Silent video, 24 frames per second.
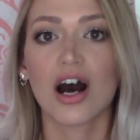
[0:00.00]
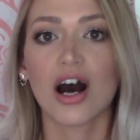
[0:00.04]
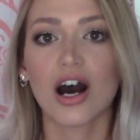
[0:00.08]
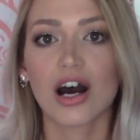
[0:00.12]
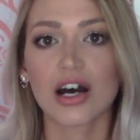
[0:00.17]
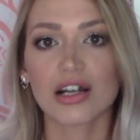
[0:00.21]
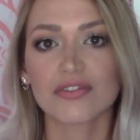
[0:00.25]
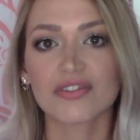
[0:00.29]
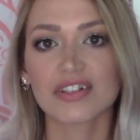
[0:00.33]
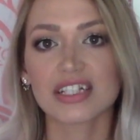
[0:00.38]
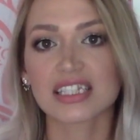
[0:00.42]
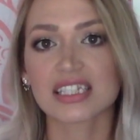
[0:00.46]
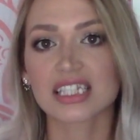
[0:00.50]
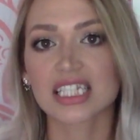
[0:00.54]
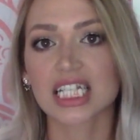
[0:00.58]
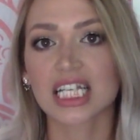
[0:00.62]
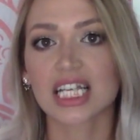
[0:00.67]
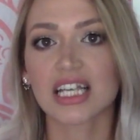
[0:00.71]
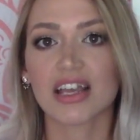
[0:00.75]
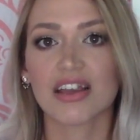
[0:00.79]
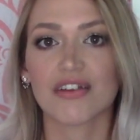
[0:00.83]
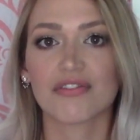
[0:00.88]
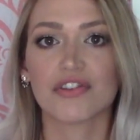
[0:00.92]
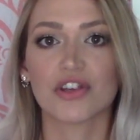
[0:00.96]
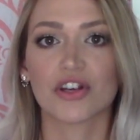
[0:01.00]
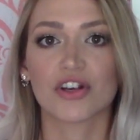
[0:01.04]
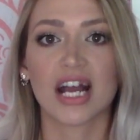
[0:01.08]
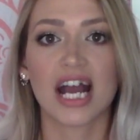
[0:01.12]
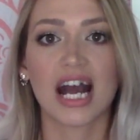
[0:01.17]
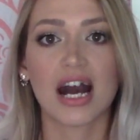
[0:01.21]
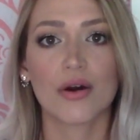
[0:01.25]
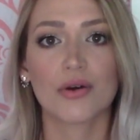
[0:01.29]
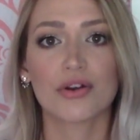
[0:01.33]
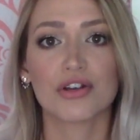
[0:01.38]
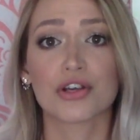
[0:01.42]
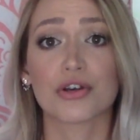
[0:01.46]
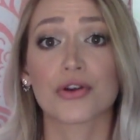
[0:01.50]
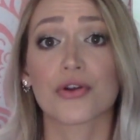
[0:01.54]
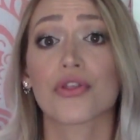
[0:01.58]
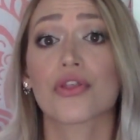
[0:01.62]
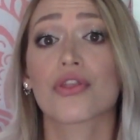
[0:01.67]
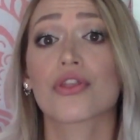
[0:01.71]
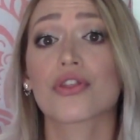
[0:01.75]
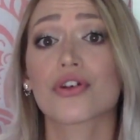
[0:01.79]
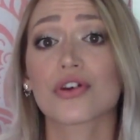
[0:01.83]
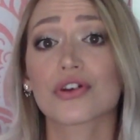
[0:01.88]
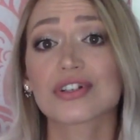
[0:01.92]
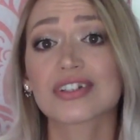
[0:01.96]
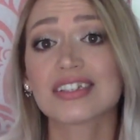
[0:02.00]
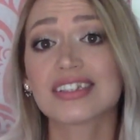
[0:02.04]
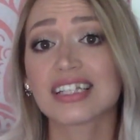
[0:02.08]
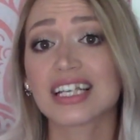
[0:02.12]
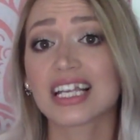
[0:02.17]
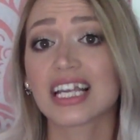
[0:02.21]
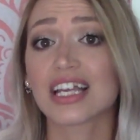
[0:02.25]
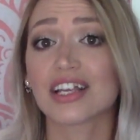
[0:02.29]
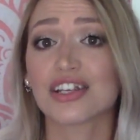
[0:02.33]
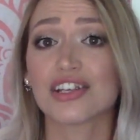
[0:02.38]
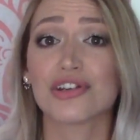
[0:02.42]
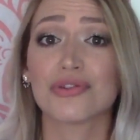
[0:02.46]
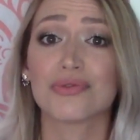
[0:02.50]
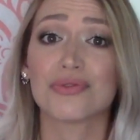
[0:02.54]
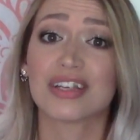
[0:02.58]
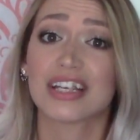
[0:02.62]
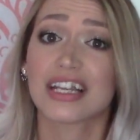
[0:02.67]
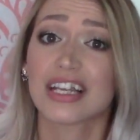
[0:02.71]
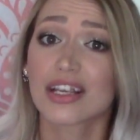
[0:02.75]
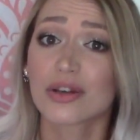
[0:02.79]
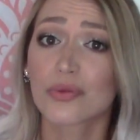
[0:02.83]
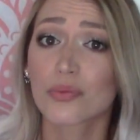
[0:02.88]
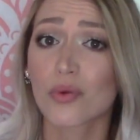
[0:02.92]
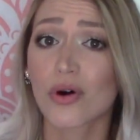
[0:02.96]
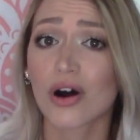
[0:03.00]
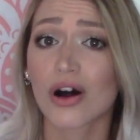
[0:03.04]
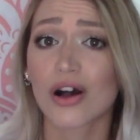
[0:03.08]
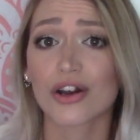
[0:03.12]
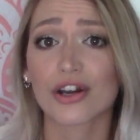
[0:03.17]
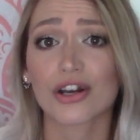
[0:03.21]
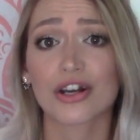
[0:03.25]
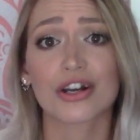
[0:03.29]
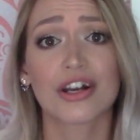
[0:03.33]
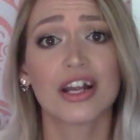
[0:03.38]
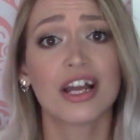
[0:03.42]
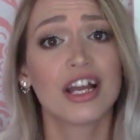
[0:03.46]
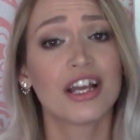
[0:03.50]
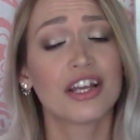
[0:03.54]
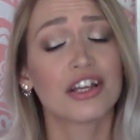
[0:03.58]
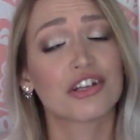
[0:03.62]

Obviously, if you're out and you're thirsty and you need water,